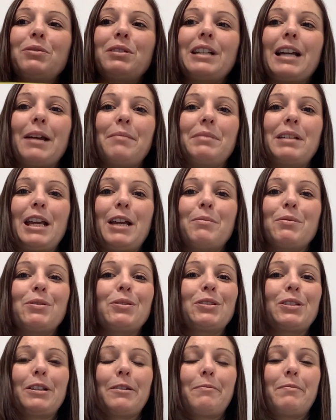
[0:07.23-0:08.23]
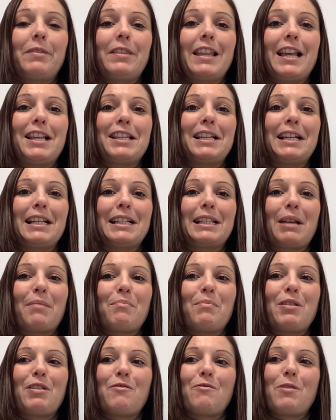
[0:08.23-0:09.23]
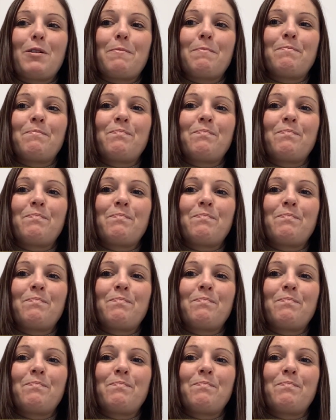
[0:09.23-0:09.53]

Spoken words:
timetables. And there's an example of one.